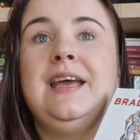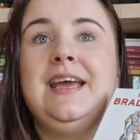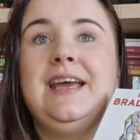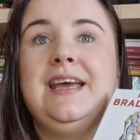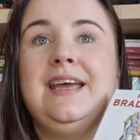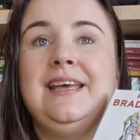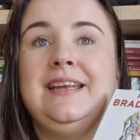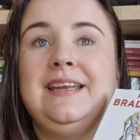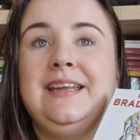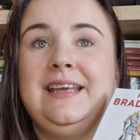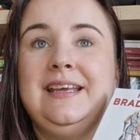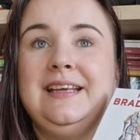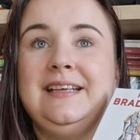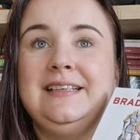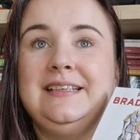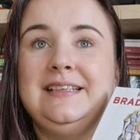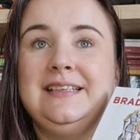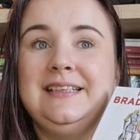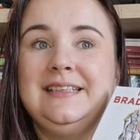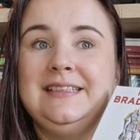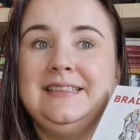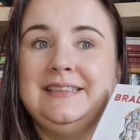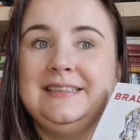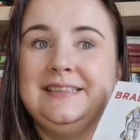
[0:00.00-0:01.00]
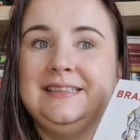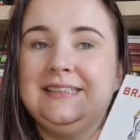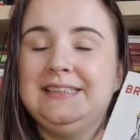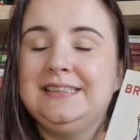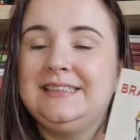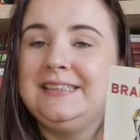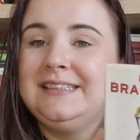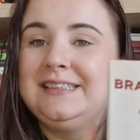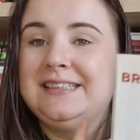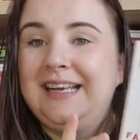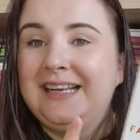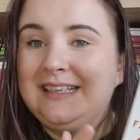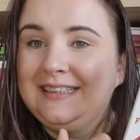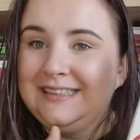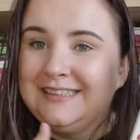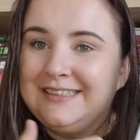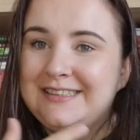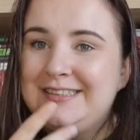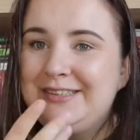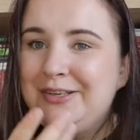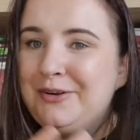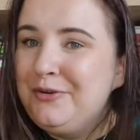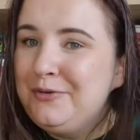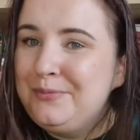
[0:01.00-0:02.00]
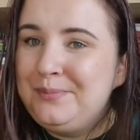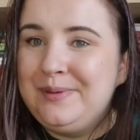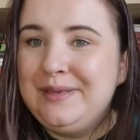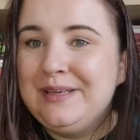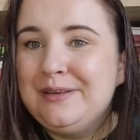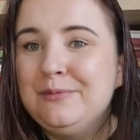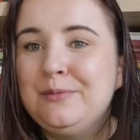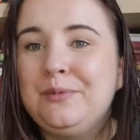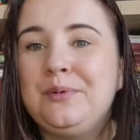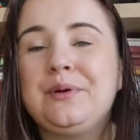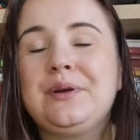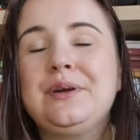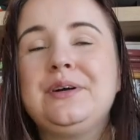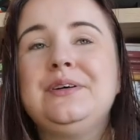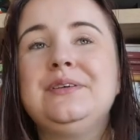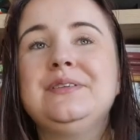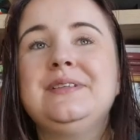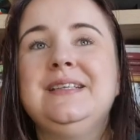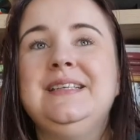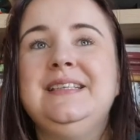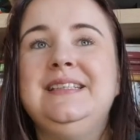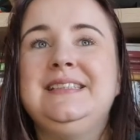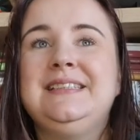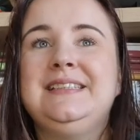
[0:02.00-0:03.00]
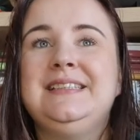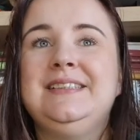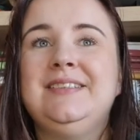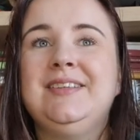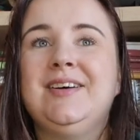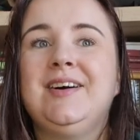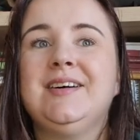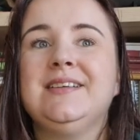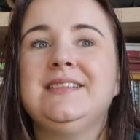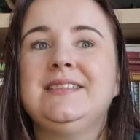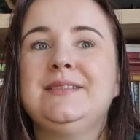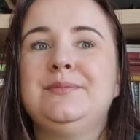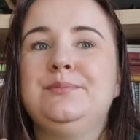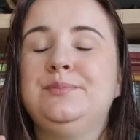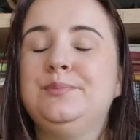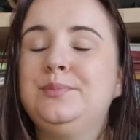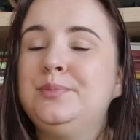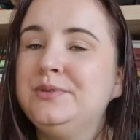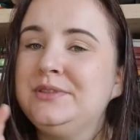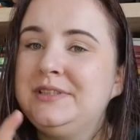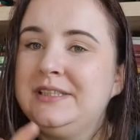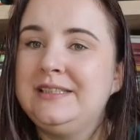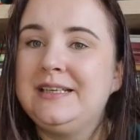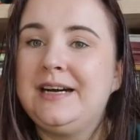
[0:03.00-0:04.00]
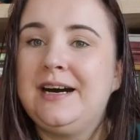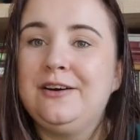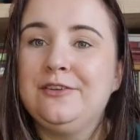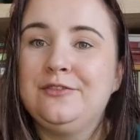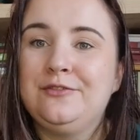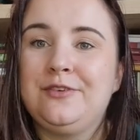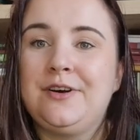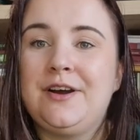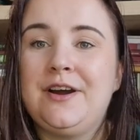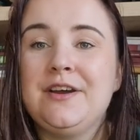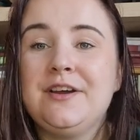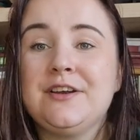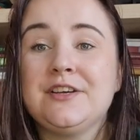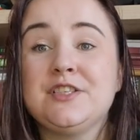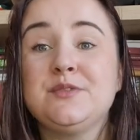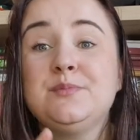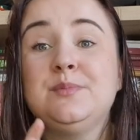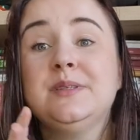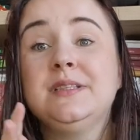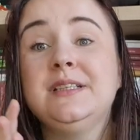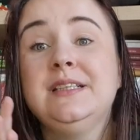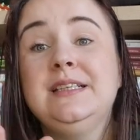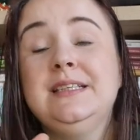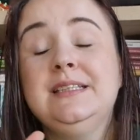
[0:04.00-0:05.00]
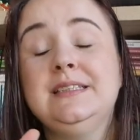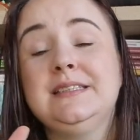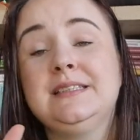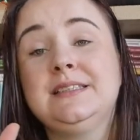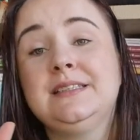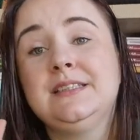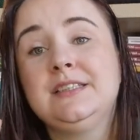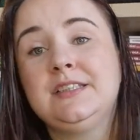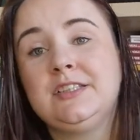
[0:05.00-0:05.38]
and in this, like, dystopian world, he's not putting out fires, but he's